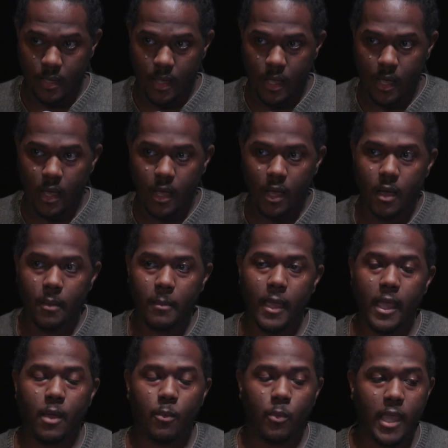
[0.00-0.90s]

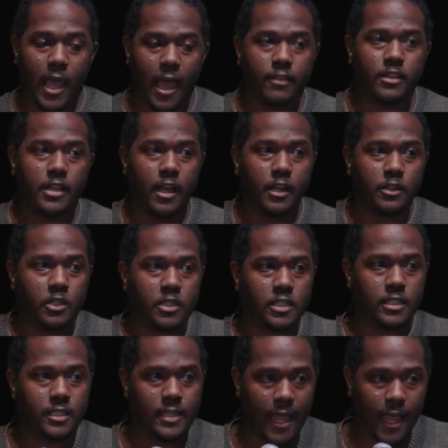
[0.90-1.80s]
And we have to
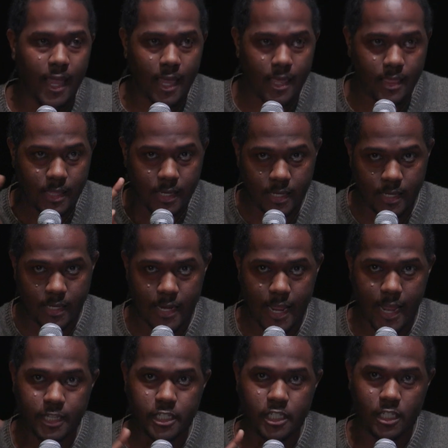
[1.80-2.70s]
understand the
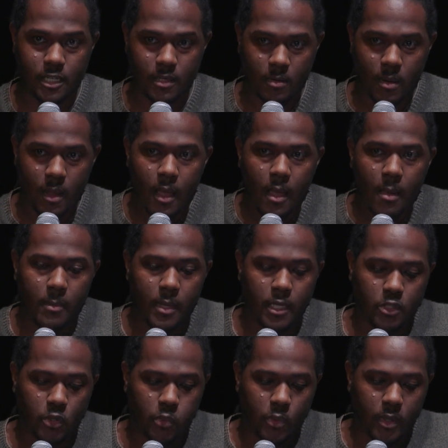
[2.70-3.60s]
connection
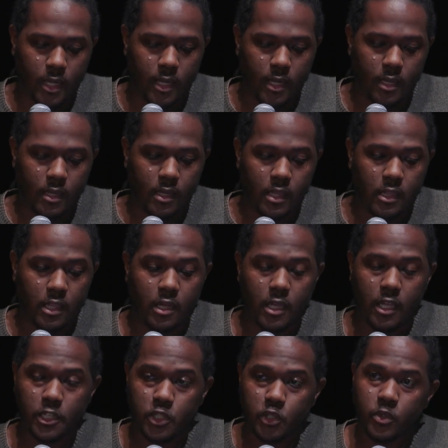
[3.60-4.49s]
between the
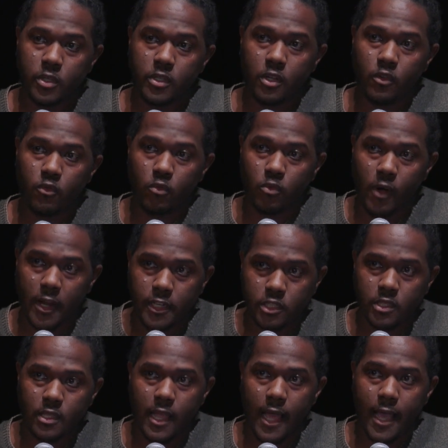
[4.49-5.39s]
history of
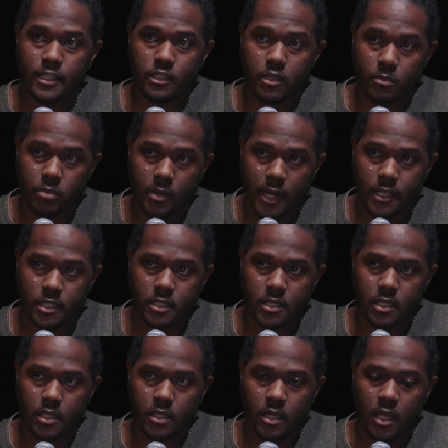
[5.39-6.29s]
racialized
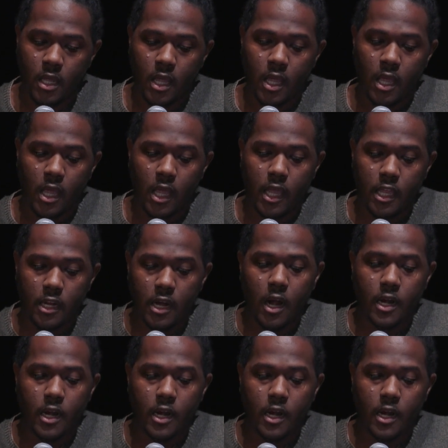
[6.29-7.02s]
oppression in our